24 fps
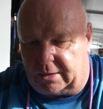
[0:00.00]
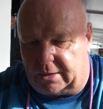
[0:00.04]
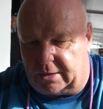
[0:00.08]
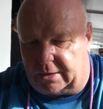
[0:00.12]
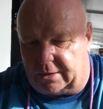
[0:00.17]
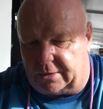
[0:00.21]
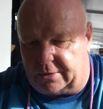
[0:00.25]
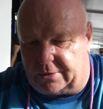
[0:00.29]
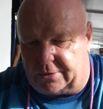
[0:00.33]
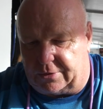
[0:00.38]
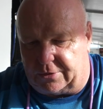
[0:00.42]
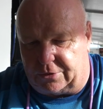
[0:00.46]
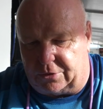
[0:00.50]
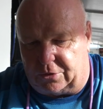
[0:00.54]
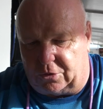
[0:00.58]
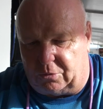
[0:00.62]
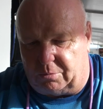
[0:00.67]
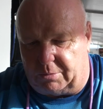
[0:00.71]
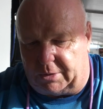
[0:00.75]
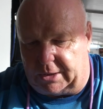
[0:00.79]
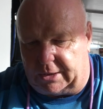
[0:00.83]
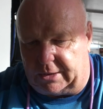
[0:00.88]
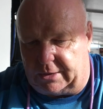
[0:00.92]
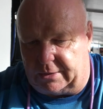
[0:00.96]
and
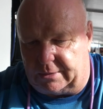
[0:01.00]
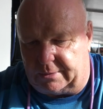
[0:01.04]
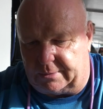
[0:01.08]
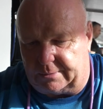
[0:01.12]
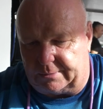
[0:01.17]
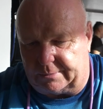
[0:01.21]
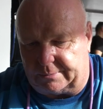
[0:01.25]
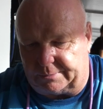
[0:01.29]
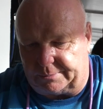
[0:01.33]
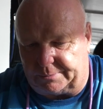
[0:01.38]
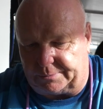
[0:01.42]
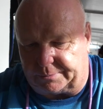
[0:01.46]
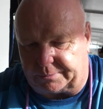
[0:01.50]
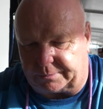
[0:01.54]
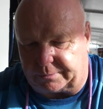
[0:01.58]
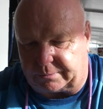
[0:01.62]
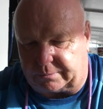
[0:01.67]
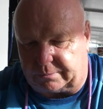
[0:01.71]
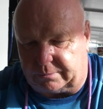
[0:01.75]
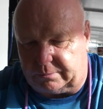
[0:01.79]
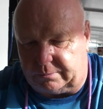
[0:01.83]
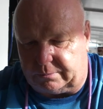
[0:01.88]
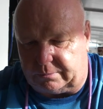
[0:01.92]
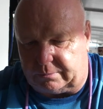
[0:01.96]
zoom in.
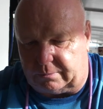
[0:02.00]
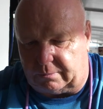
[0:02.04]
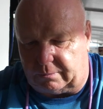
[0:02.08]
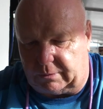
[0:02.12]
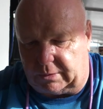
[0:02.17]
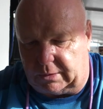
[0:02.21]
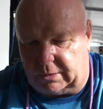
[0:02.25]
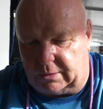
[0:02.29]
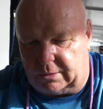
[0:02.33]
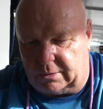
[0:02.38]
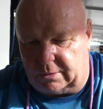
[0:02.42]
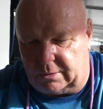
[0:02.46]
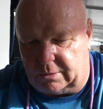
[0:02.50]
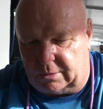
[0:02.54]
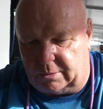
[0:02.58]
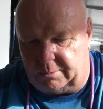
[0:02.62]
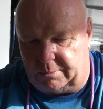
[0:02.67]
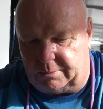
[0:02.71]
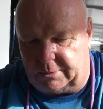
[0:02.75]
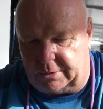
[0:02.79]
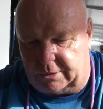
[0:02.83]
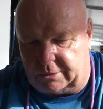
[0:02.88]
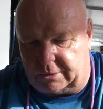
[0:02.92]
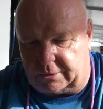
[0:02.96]

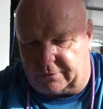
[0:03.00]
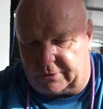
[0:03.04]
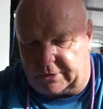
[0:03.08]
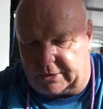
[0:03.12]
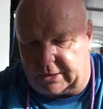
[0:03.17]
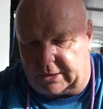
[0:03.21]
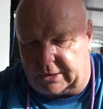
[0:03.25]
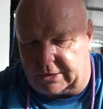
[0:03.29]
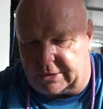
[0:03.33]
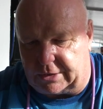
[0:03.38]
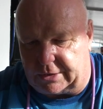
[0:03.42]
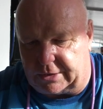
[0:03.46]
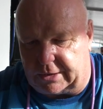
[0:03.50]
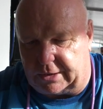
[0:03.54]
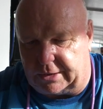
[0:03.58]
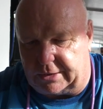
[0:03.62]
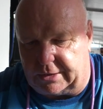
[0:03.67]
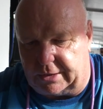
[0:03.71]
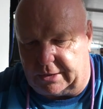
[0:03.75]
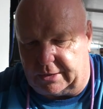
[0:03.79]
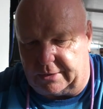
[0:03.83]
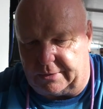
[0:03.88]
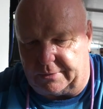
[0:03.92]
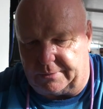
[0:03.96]
Oh, notification
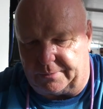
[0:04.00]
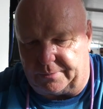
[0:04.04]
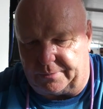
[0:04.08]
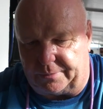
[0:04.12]
center.